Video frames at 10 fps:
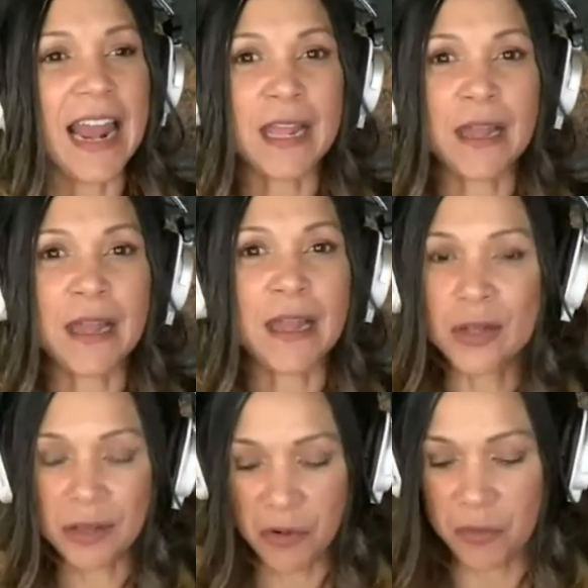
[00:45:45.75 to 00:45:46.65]
And I,
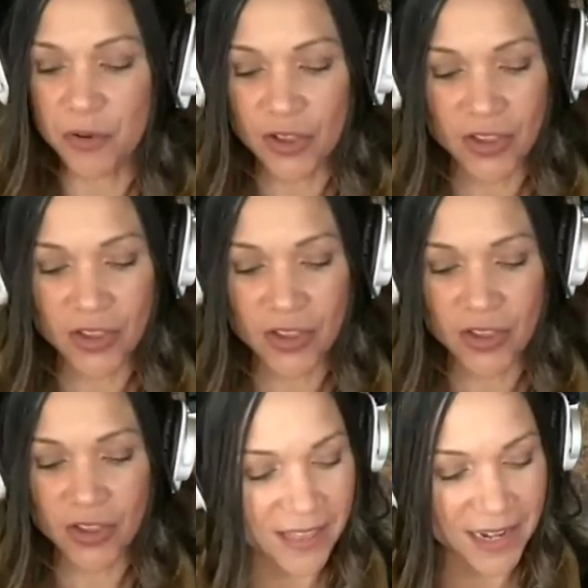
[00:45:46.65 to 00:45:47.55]
I just so
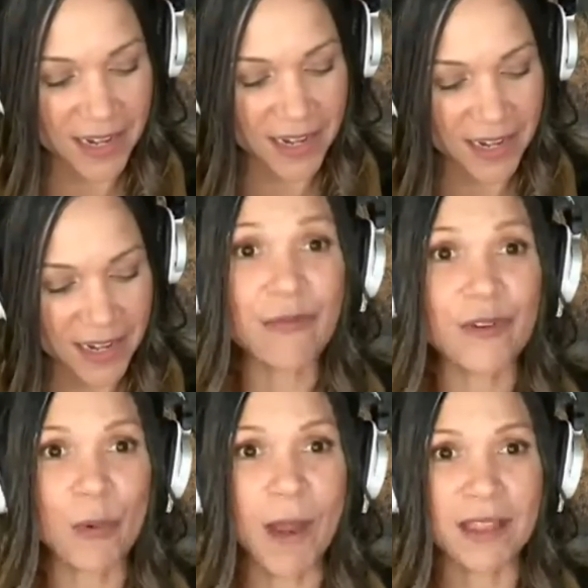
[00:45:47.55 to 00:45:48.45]
appreciate
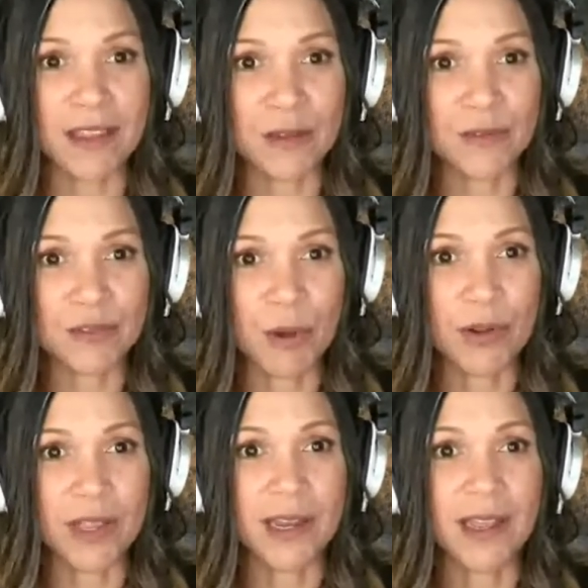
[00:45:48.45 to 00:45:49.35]
that in every way
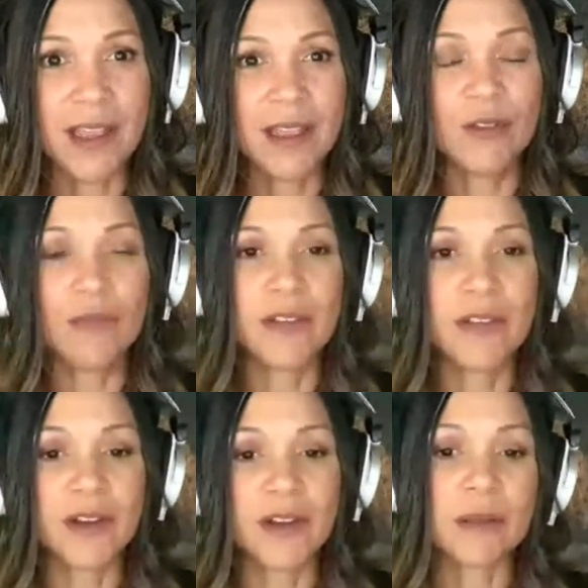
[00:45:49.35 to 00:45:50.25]
that you've spoken,
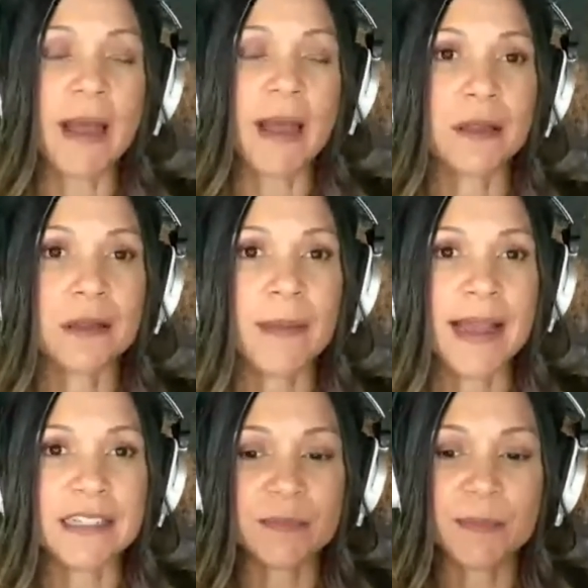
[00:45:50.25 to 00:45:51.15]
you've given us
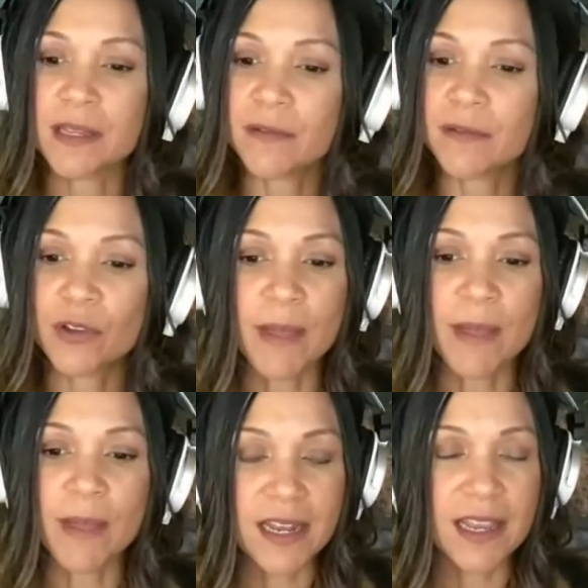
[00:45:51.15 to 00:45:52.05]
back some aspect of
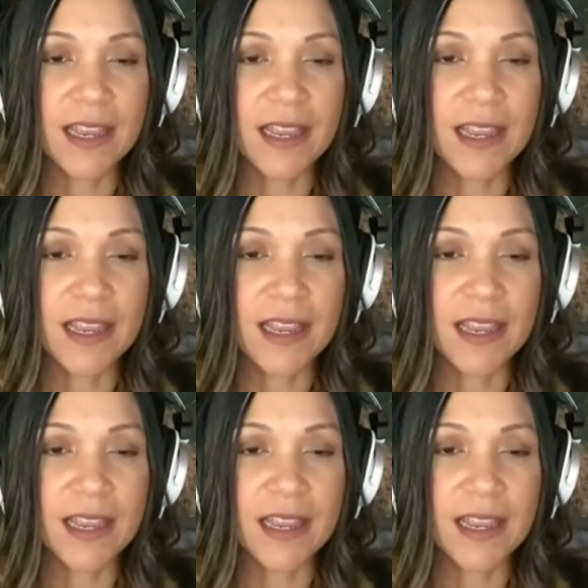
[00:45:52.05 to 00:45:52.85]
humanity